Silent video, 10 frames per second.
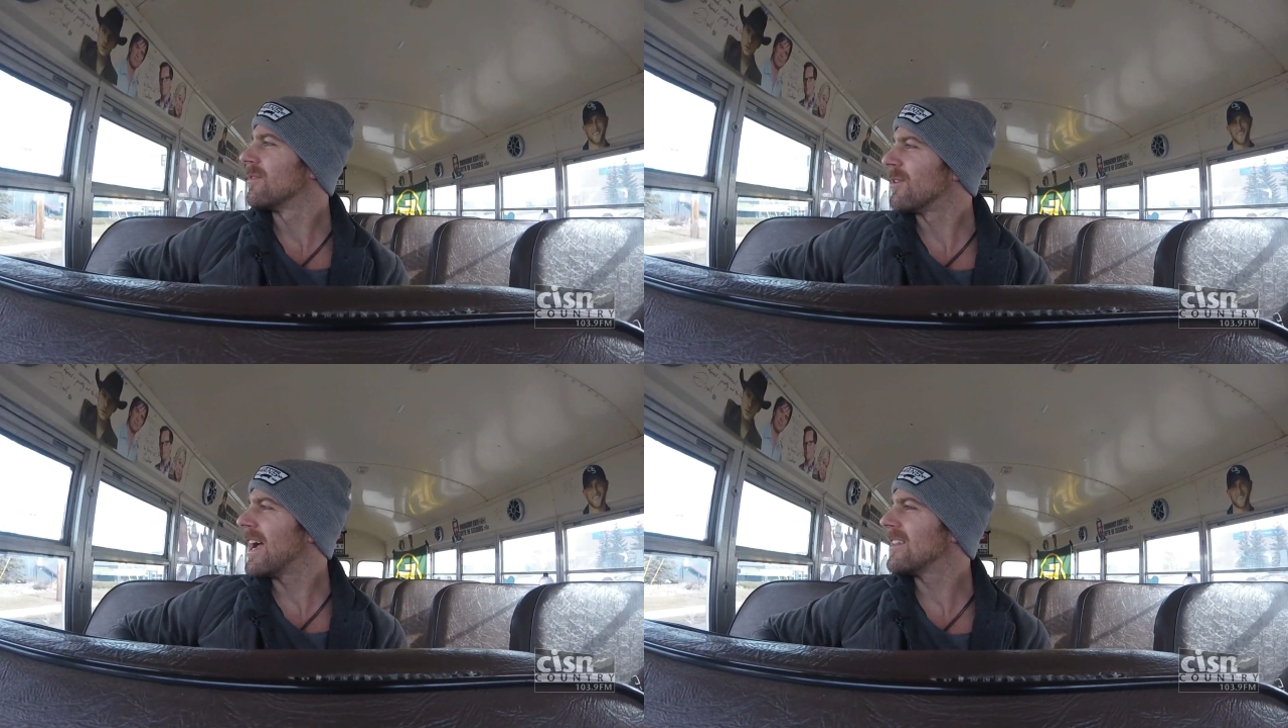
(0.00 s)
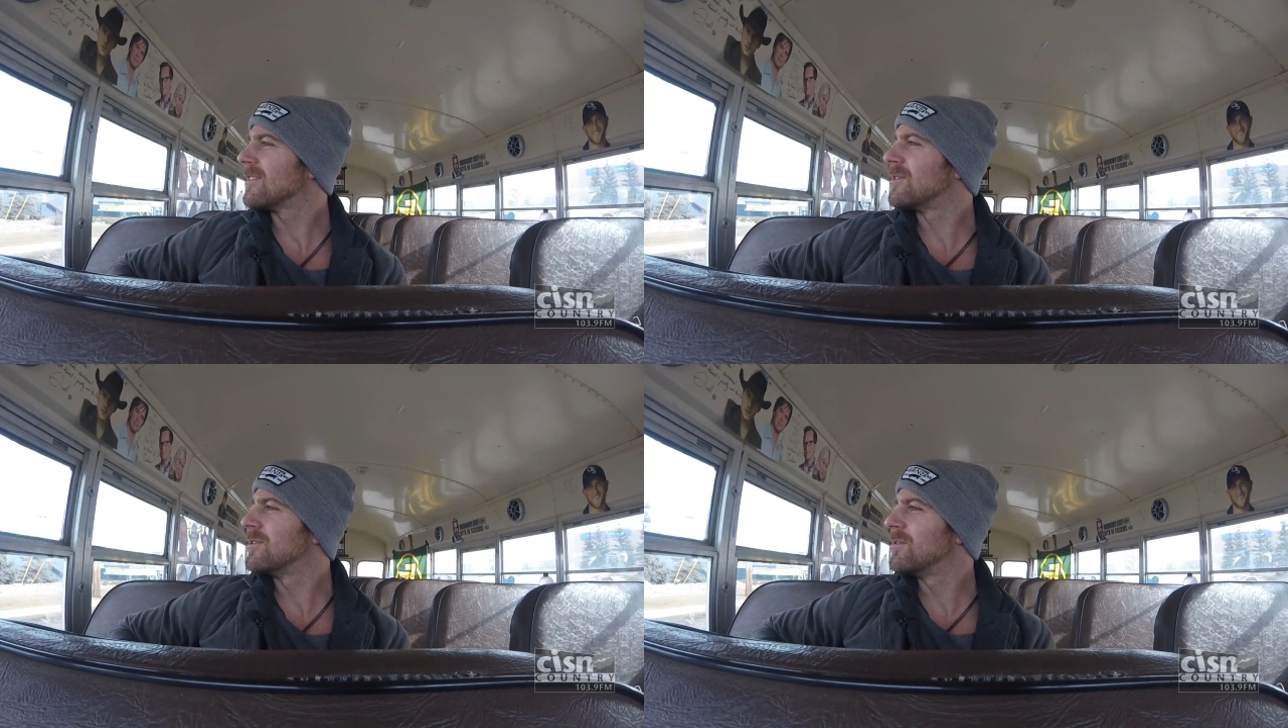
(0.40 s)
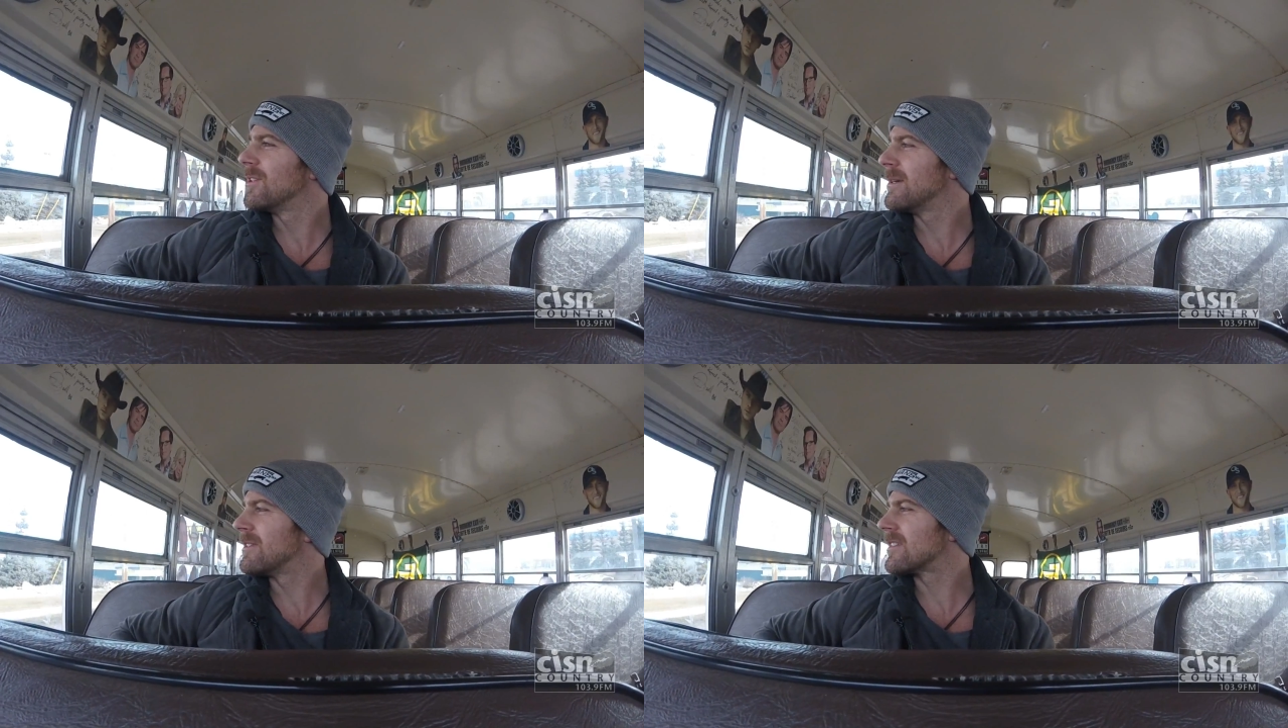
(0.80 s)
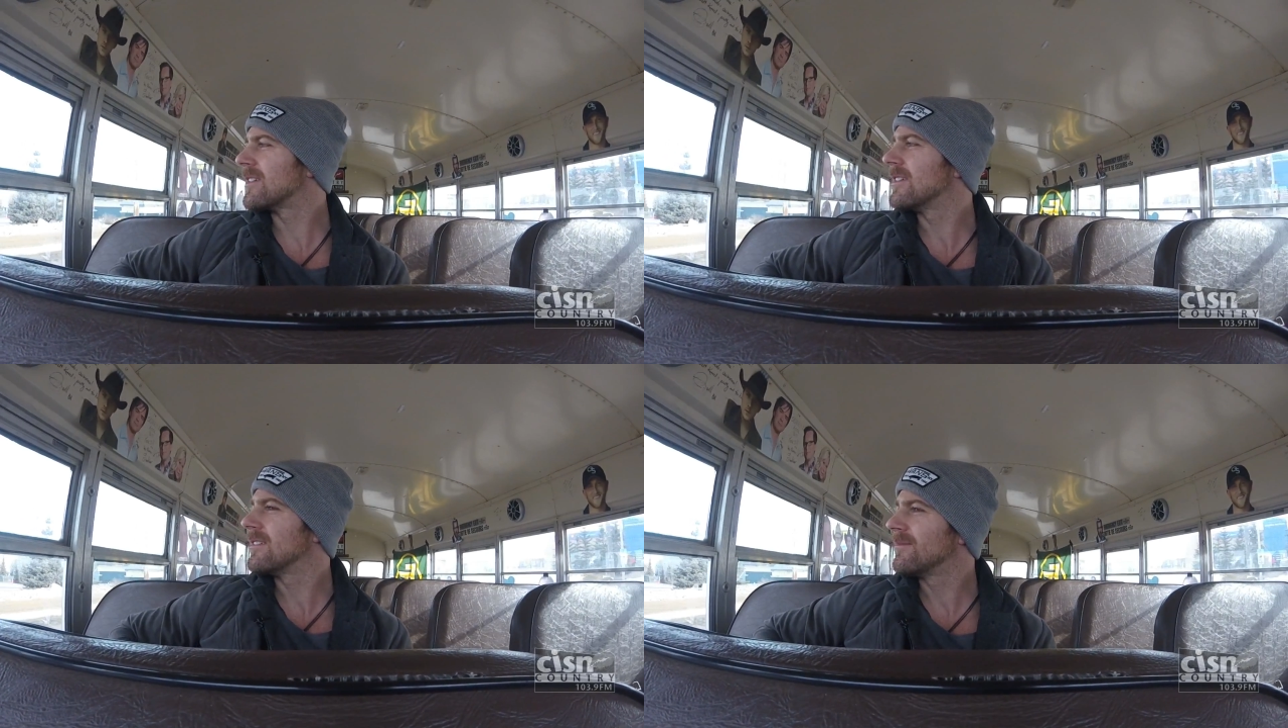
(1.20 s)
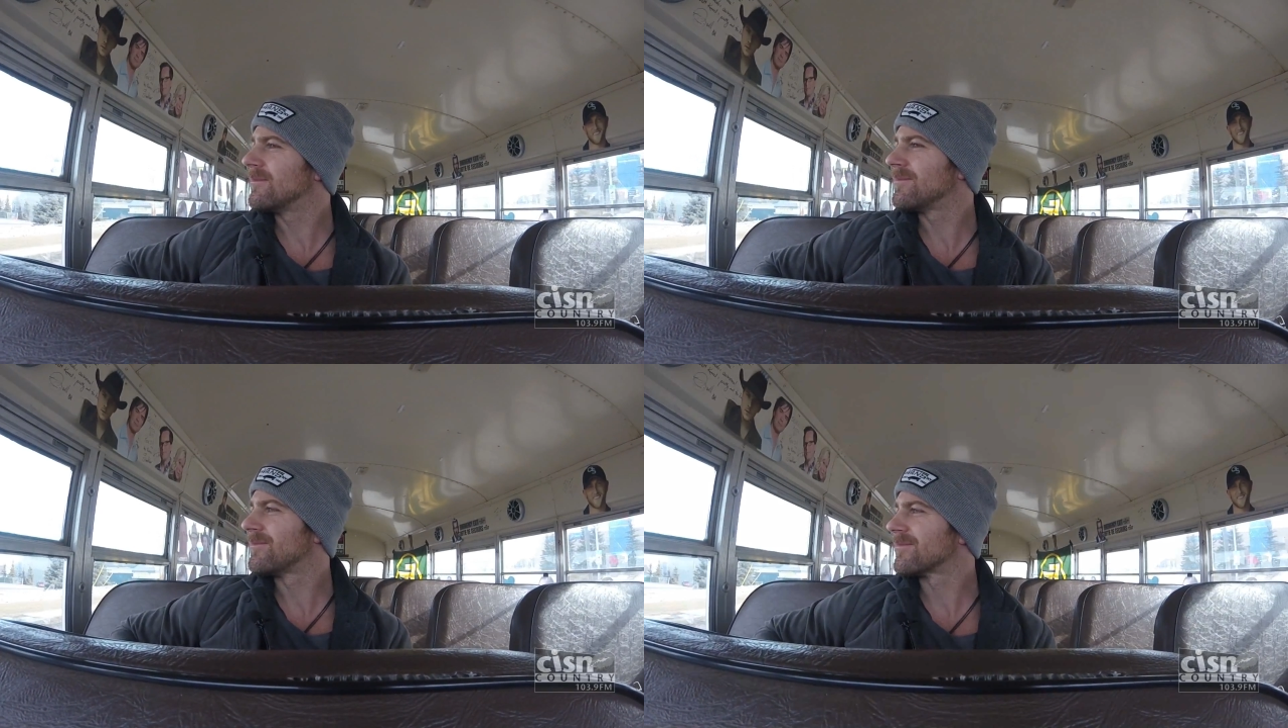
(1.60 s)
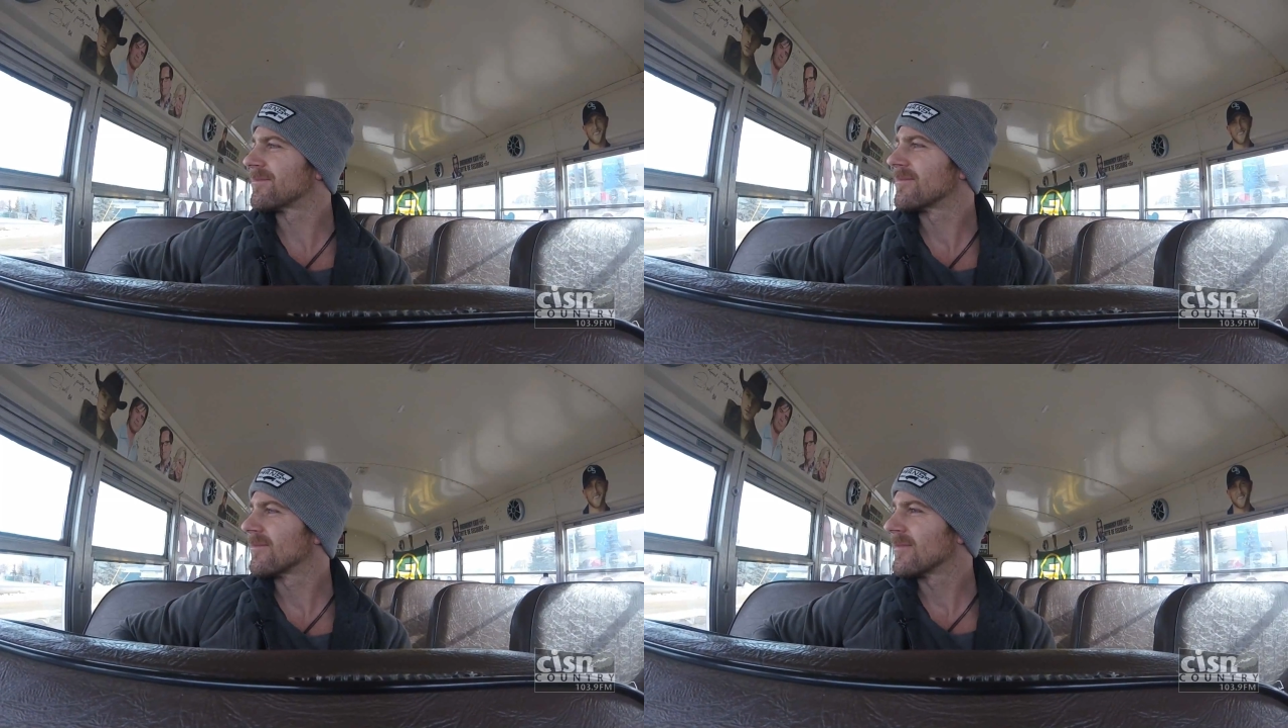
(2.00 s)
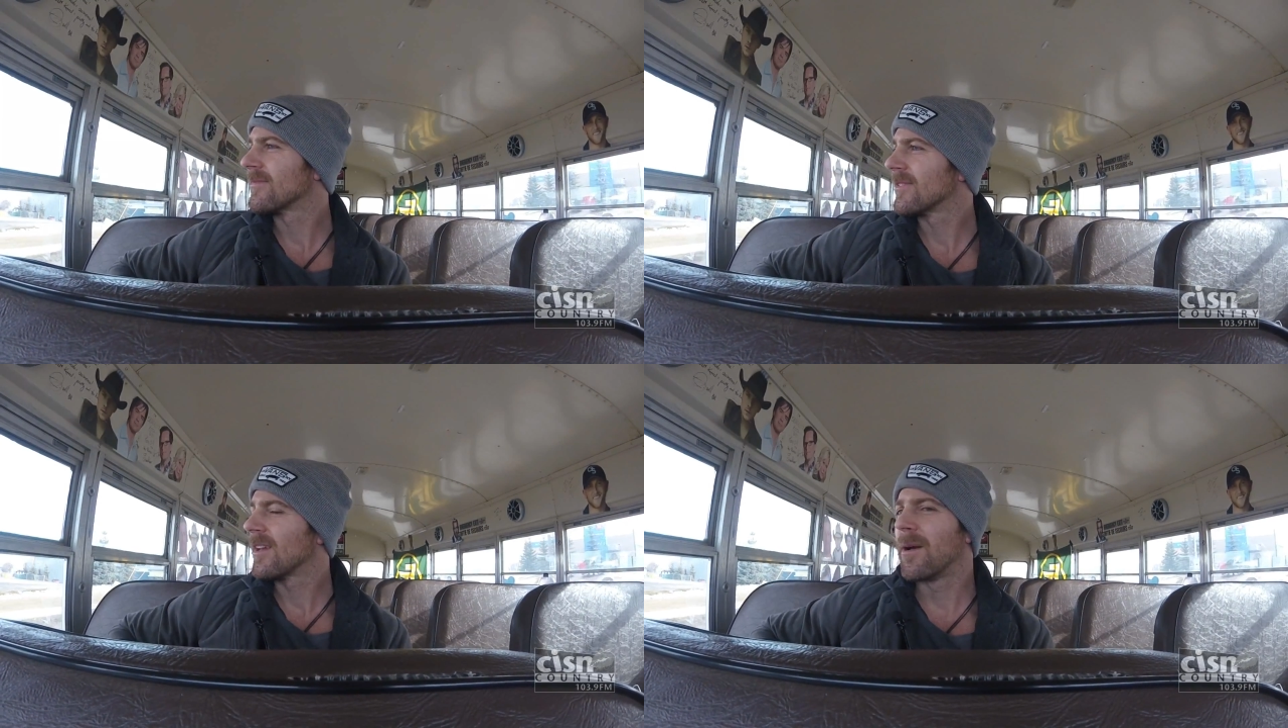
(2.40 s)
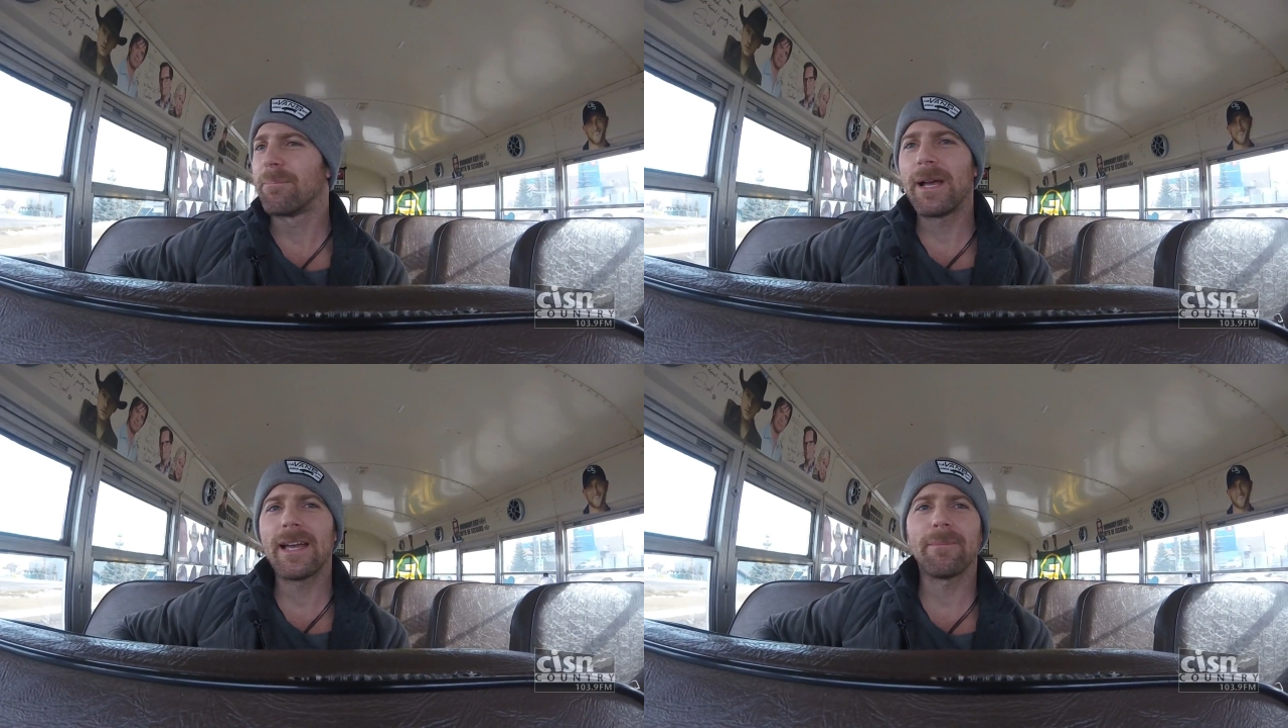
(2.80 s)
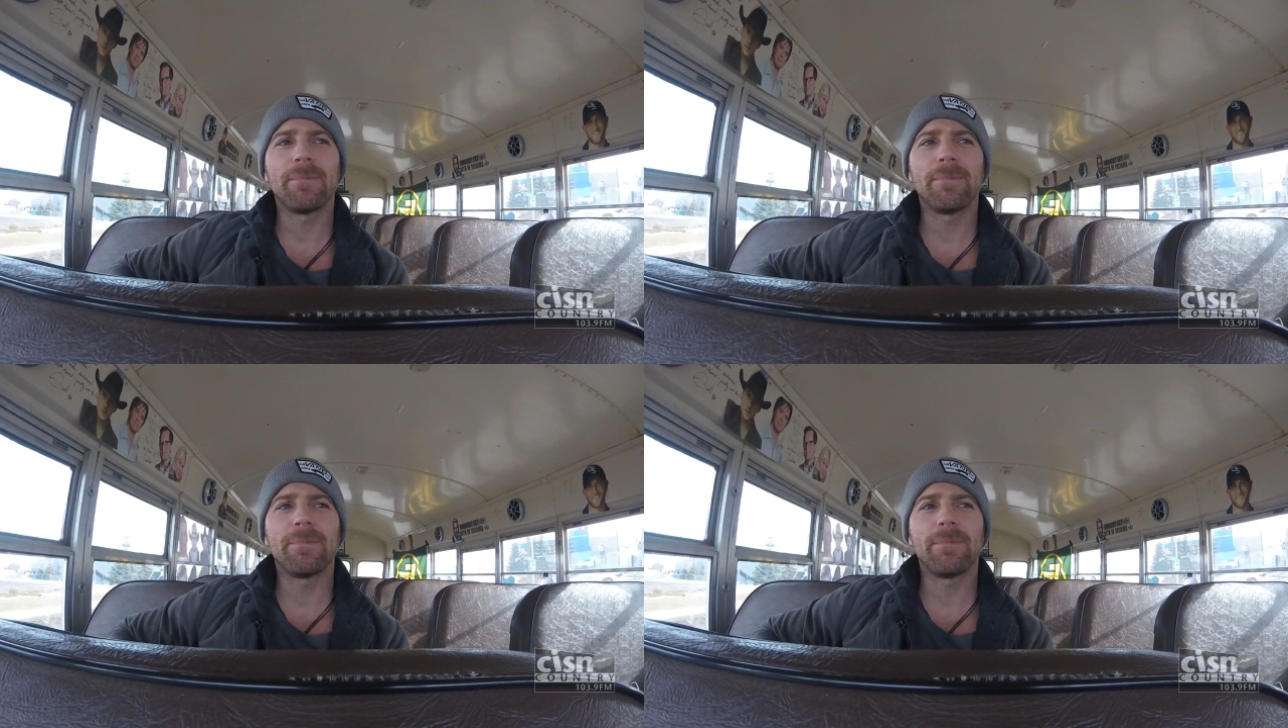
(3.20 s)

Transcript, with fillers: Riding through Edmonton, a bad